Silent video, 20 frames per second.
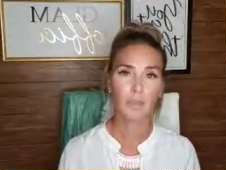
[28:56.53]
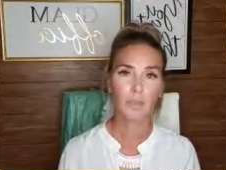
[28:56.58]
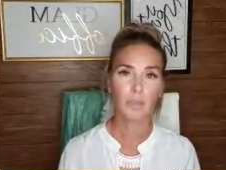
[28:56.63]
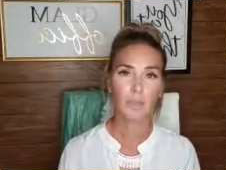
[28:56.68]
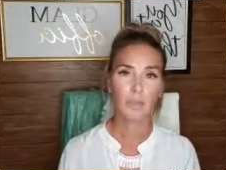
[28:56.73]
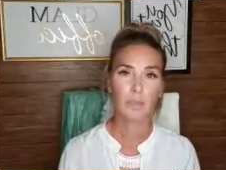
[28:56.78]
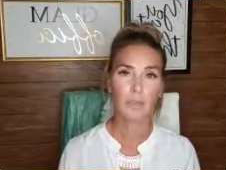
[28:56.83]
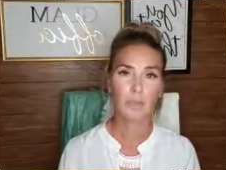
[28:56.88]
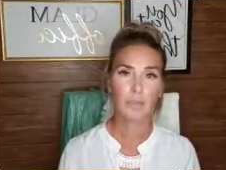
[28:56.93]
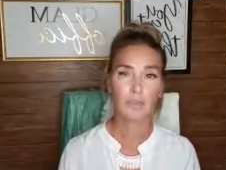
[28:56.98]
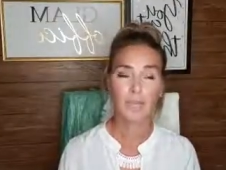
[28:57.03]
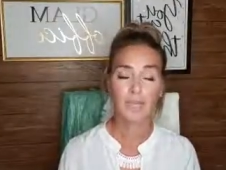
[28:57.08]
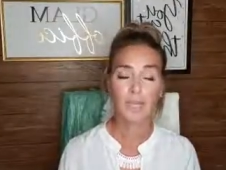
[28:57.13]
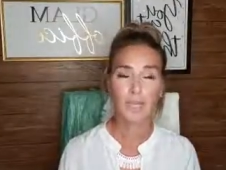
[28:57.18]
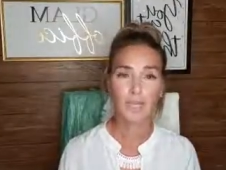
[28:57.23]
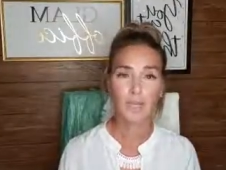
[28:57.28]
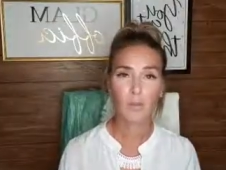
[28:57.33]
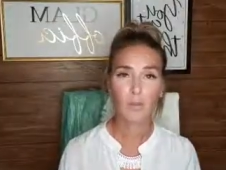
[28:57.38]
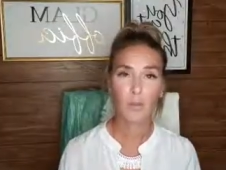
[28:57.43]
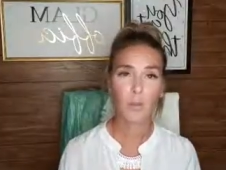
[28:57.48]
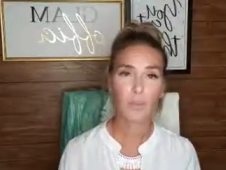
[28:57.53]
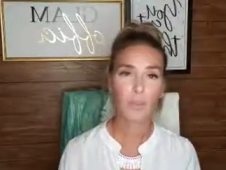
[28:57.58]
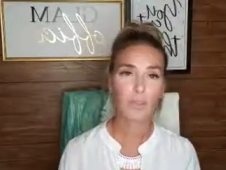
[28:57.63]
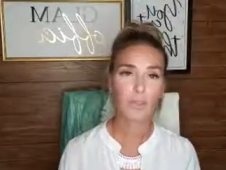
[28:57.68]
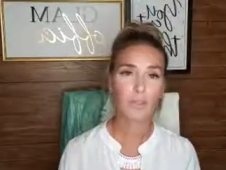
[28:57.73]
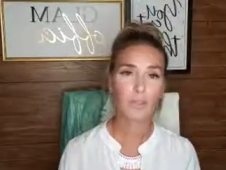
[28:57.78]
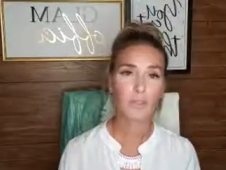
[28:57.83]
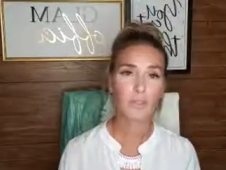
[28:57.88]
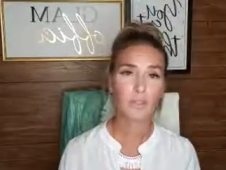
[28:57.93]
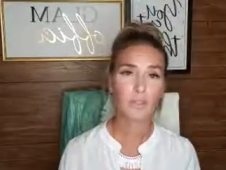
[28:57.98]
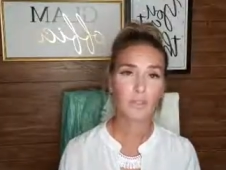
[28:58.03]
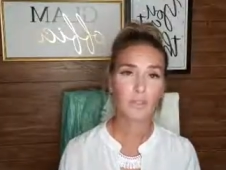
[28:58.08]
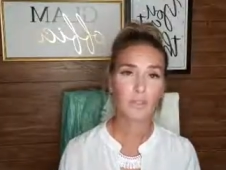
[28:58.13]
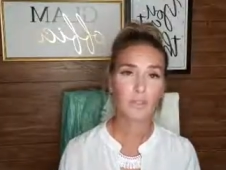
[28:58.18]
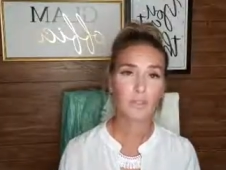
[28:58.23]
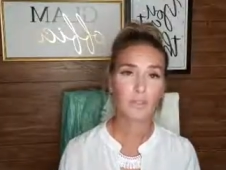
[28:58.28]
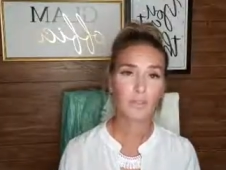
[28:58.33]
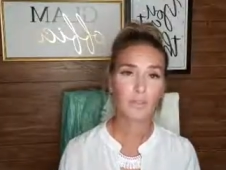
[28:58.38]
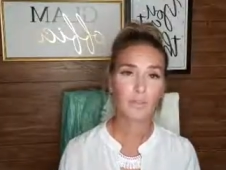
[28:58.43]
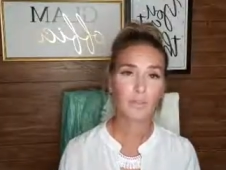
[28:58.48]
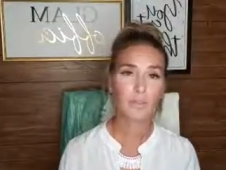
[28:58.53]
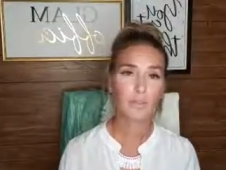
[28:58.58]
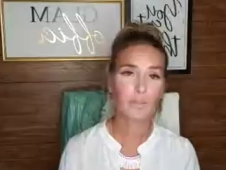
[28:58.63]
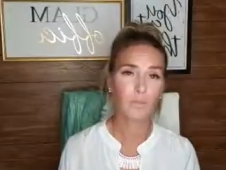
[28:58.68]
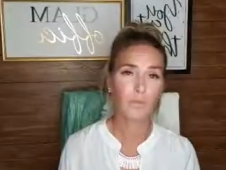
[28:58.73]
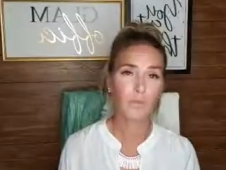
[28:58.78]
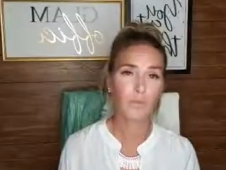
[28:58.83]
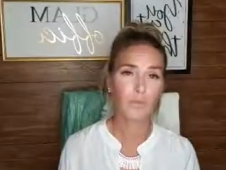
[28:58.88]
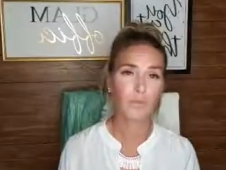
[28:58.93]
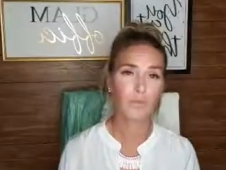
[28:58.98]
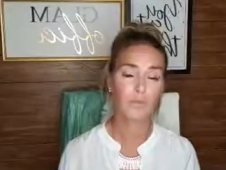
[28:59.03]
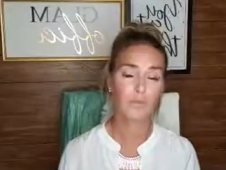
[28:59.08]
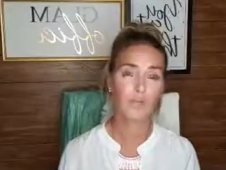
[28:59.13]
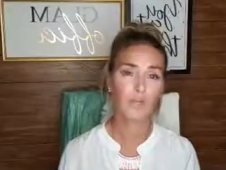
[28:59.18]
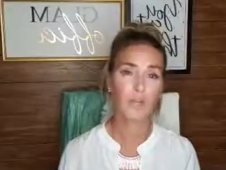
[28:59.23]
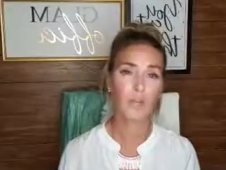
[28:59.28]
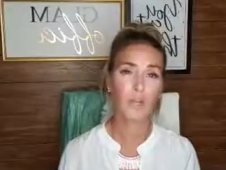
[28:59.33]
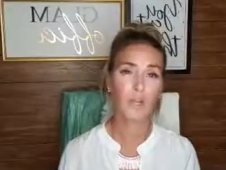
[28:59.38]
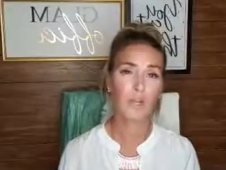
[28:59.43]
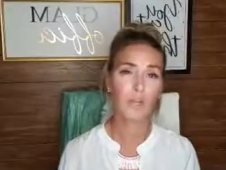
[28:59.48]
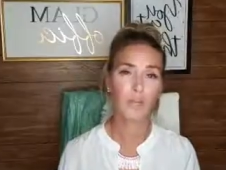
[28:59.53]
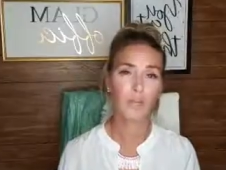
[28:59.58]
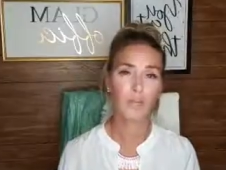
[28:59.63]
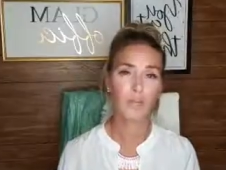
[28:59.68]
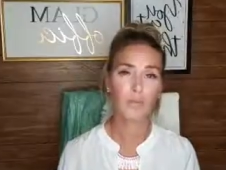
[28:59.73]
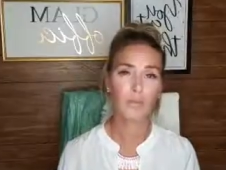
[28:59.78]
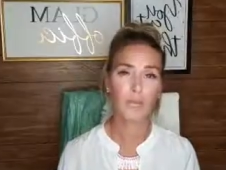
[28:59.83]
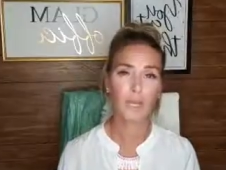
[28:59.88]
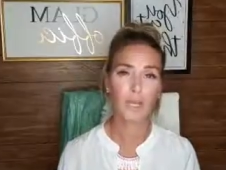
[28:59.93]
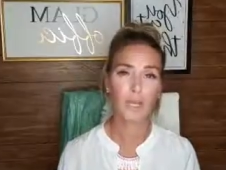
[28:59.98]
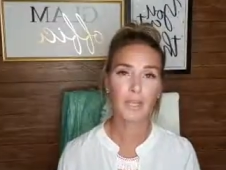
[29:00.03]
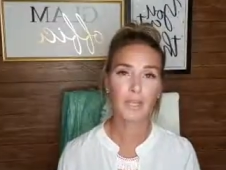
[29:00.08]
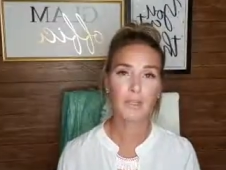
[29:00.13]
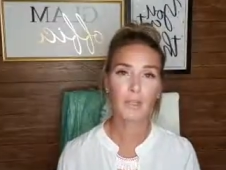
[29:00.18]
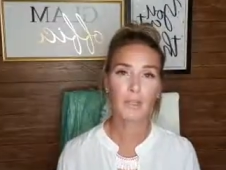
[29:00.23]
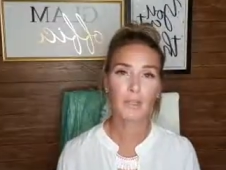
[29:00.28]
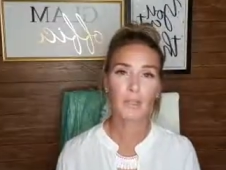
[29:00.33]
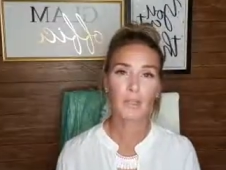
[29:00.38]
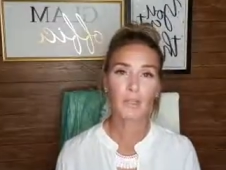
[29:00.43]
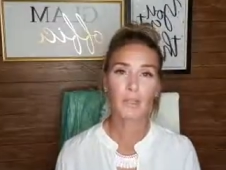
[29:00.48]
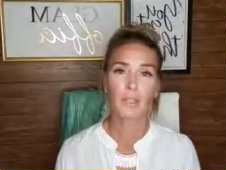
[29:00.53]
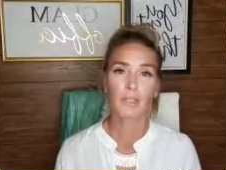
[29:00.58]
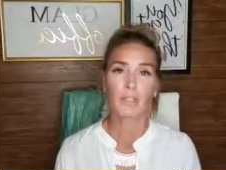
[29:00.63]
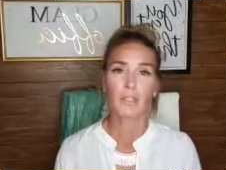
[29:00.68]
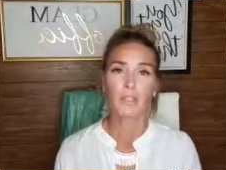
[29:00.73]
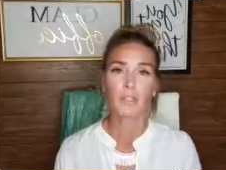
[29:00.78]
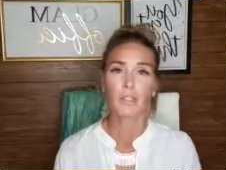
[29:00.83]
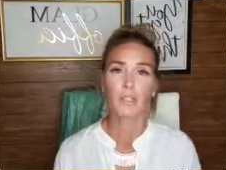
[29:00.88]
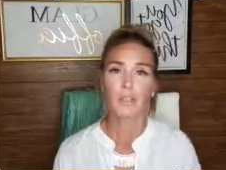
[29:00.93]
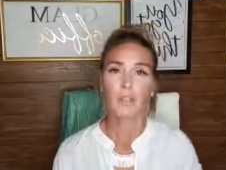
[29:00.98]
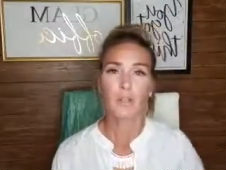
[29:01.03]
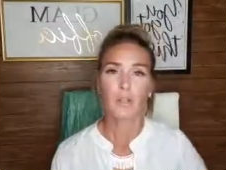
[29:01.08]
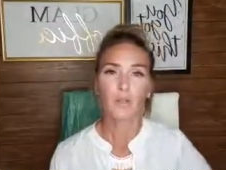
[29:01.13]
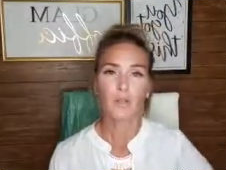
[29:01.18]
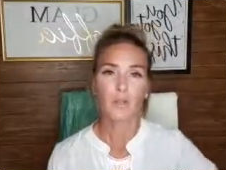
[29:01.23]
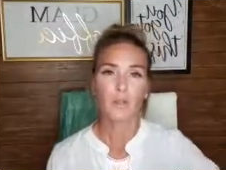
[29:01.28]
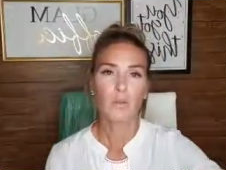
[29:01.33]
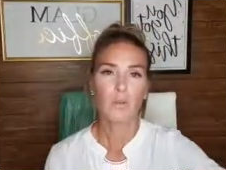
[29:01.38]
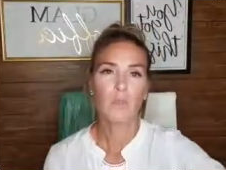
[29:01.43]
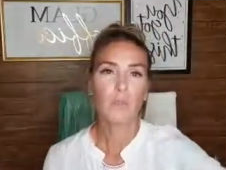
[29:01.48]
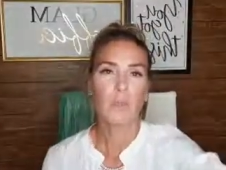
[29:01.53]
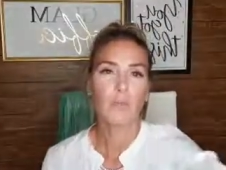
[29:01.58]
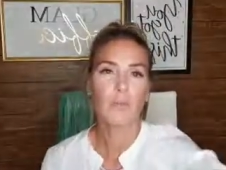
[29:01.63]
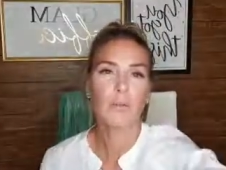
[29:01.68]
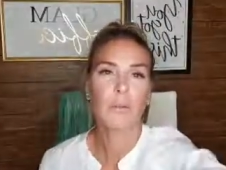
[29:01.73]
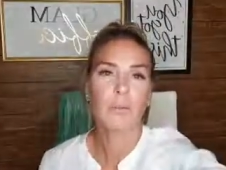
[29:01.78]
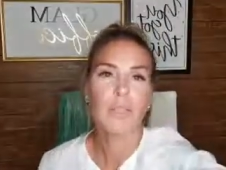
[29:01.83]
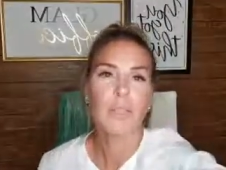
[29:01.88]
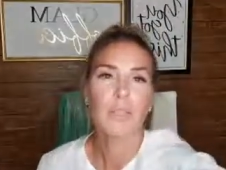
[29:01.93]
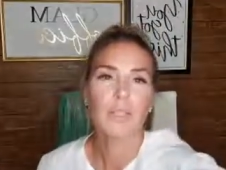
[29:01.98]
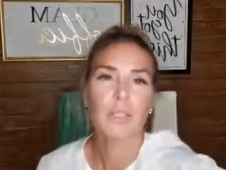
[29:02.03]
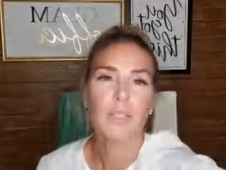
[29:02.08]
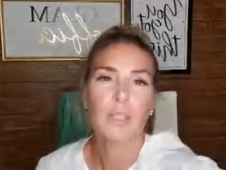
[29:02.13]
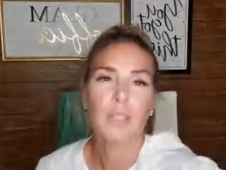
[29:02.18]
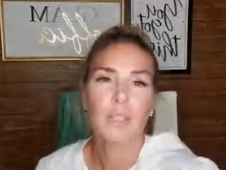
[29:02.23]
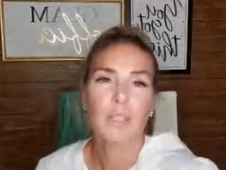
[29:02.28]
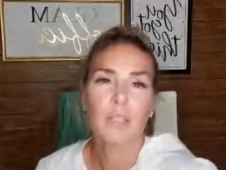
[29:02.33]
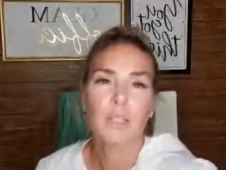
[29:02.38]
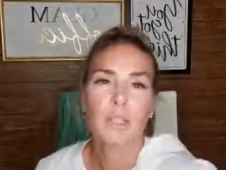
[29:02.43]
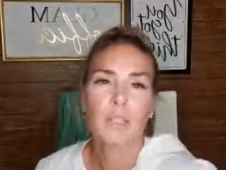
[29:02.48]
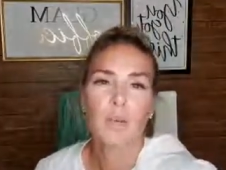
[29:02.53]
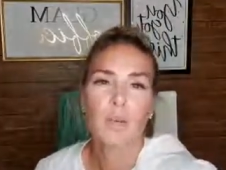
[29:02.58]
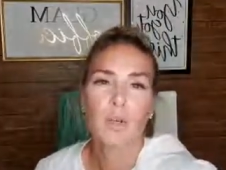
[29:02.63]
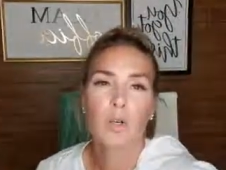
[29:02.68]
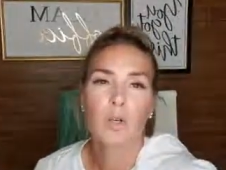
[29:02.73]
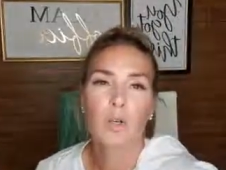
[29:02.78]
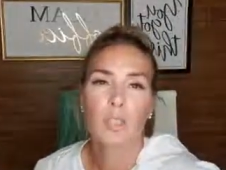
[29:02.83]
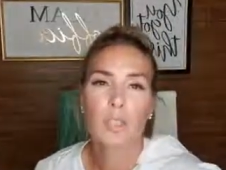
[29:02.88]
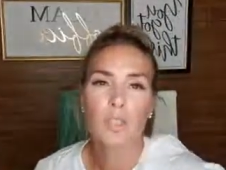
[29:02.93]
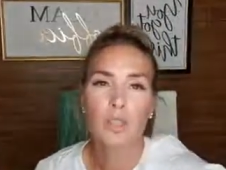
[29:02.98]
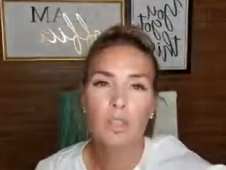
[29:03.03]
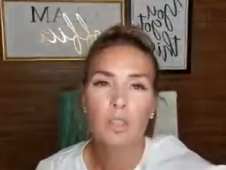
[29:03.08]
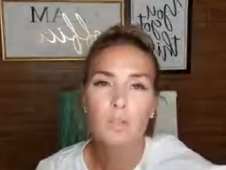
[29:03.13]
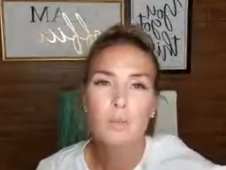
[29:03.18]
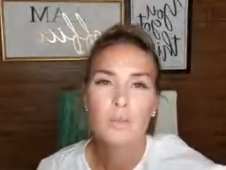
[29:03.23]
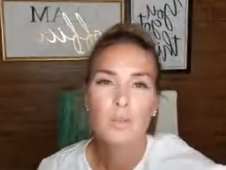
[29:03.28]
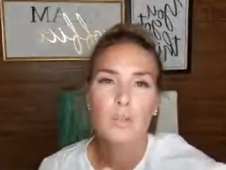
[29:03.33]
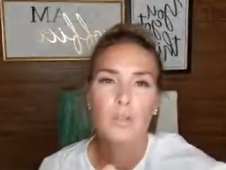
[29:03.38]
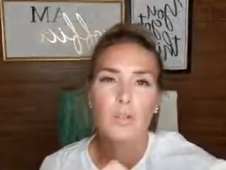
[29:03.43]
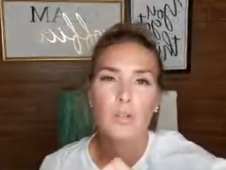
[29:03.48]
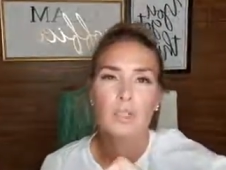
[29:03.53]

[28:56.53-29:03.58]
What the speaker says: put your name or put your whatever on it, okay? So let me see if there's any more questions below